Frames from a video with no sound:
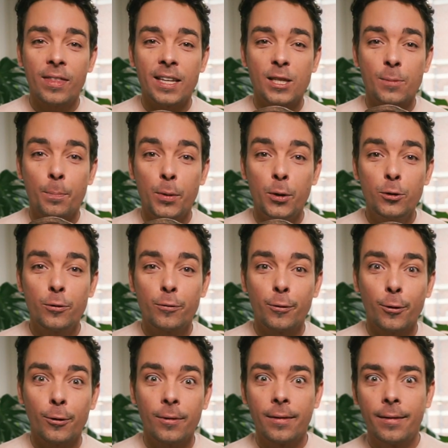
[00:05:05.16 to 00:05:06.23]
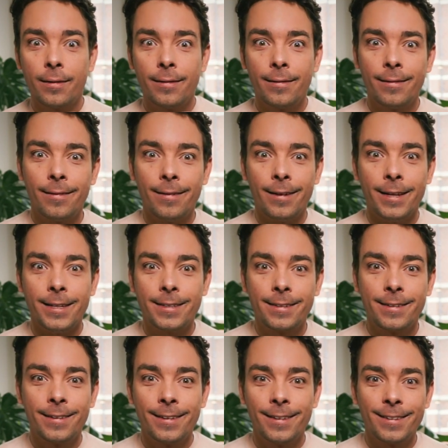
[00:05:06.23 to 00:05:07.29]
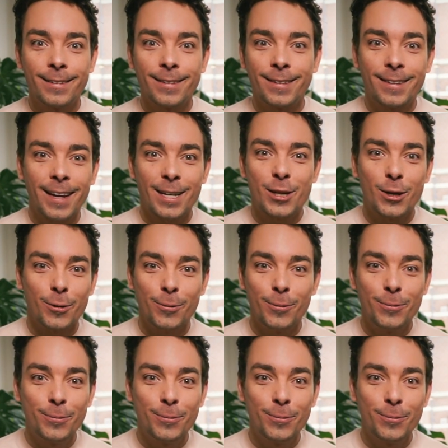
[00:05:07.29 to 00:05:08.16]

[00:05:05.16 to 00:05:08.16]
this beautiful Liszt statue.